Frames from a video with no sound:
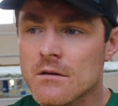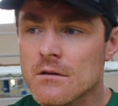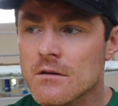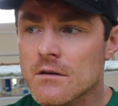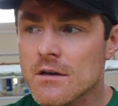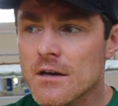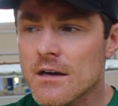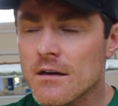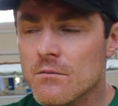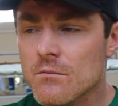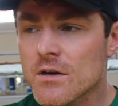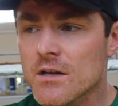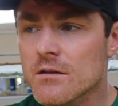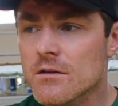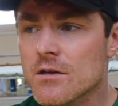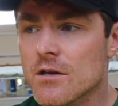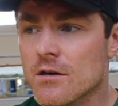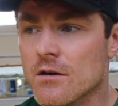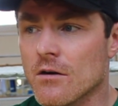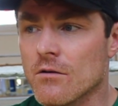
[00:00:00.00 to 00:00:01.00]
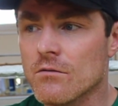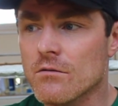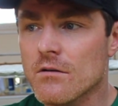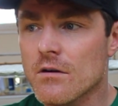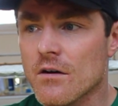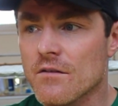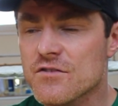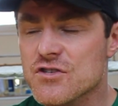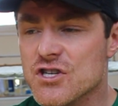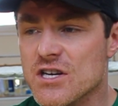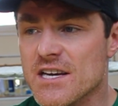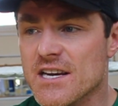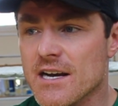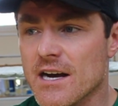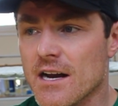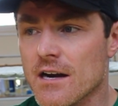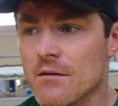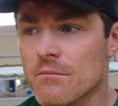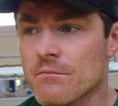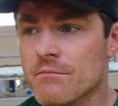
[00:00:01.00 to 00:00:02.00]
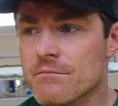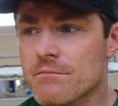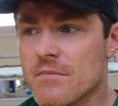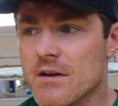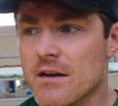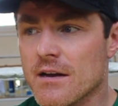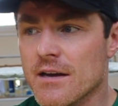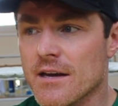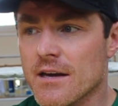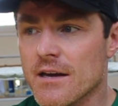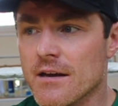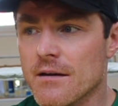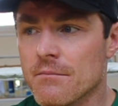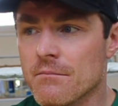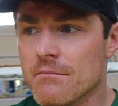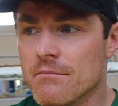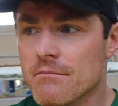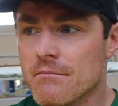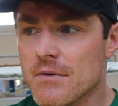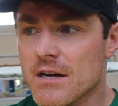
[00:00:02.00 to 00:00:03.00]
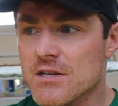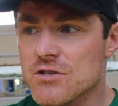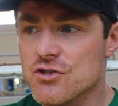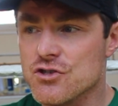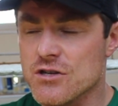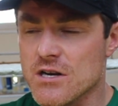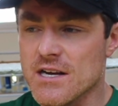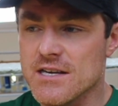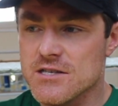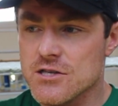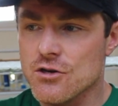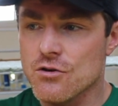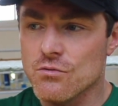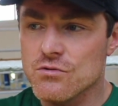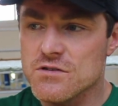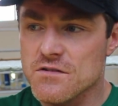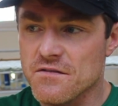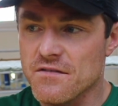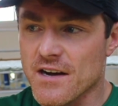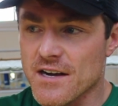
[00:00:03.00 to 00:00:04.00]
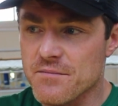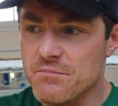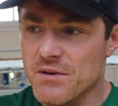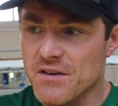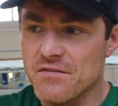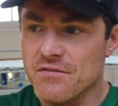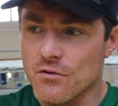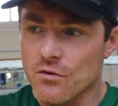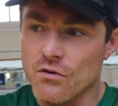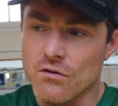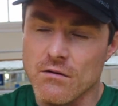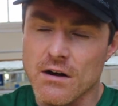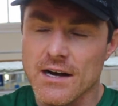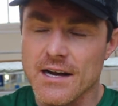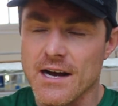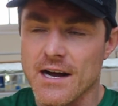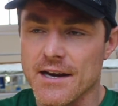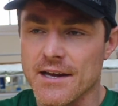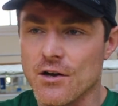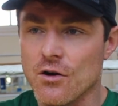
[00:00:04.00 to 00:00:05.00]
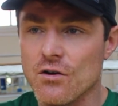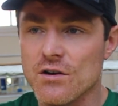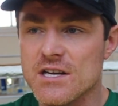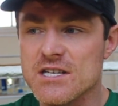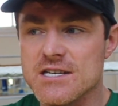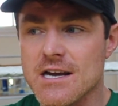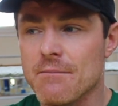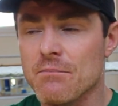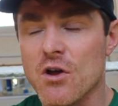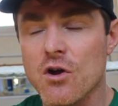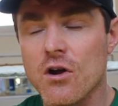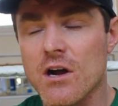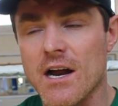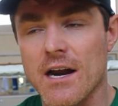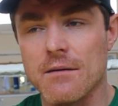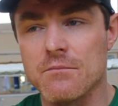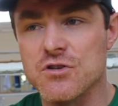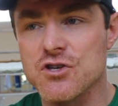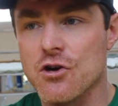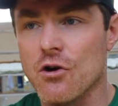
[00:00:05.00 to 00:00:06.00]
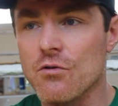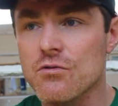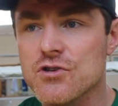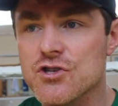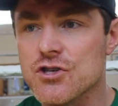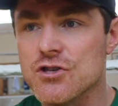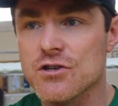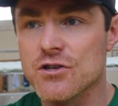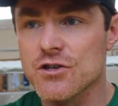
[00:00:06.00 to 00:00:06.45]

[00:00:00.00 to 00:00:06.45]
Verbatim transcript: Yeah, well, you know, obviously Callum. Um, I'd just like to notify before I carry on is I'm not Callum's coach.